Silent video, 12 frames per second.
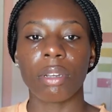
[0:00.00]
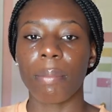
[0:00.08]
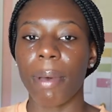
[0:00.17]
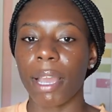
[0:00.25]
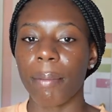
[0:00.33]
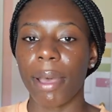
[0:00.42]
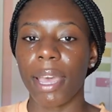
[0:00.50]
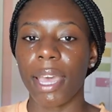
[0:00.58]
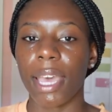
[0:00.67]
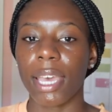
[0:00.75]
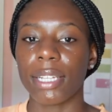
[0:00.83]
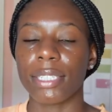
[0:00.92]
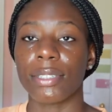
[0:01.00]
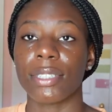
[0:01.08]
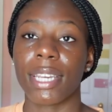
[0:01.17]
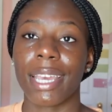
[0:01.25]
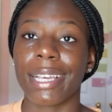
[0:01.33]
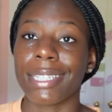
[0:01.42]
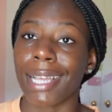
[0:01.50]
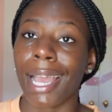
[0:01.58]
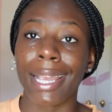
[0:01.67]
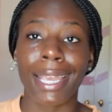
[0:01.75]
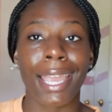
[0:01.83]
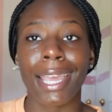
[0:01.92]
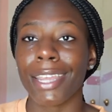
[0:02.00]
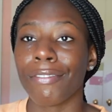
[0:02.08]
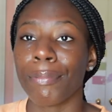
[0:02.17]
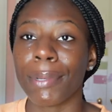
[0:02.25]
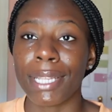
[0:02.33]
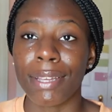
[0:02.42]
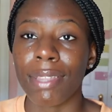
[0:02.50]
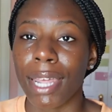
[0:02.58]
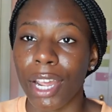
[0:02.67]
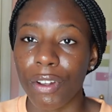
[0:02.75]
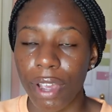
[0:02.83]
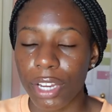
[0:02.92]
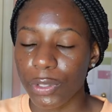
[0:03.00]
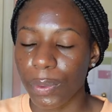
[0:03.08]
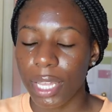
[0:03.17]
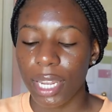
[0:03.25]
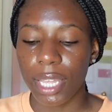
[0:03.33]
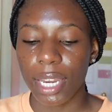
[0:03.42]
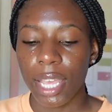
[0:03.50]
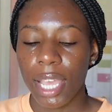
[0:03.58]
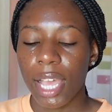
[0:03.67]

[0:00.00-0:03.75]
in the back of my head till today because I can't even believe that I graduated